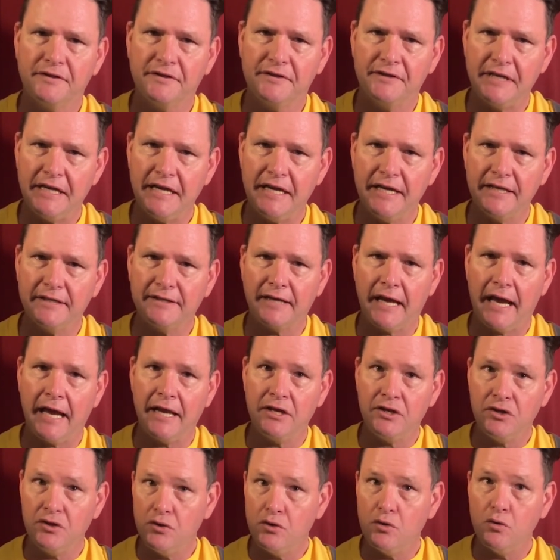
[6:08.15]
see it
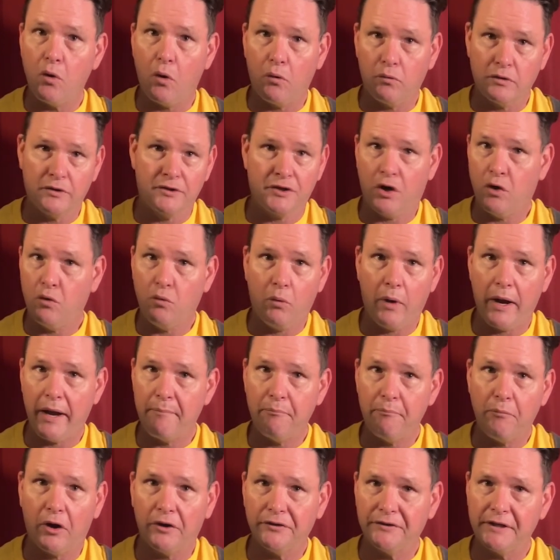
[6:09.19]
and you don't weigh
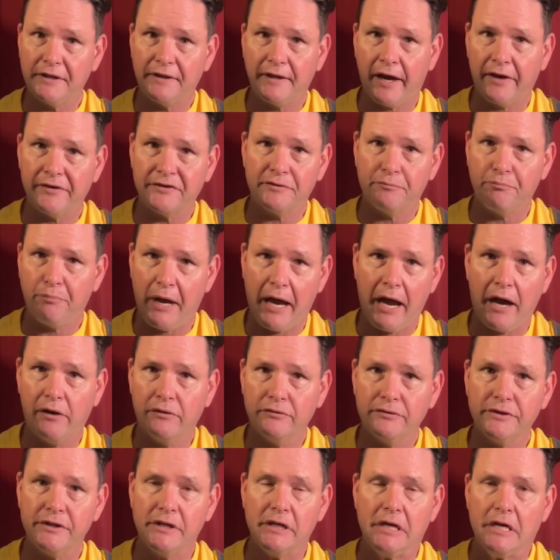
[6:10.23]
multi-thousand
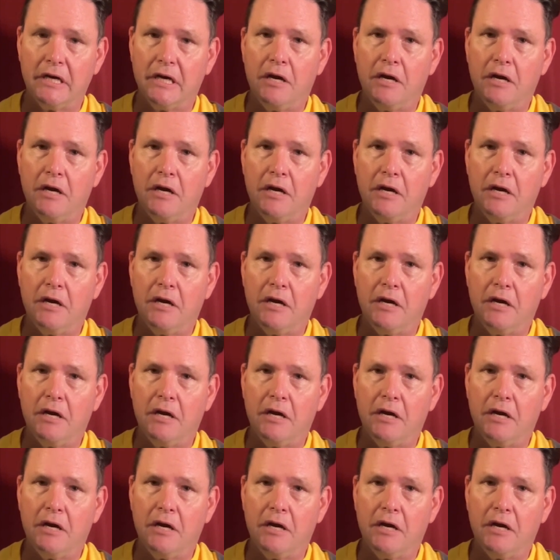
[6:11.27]
pounds,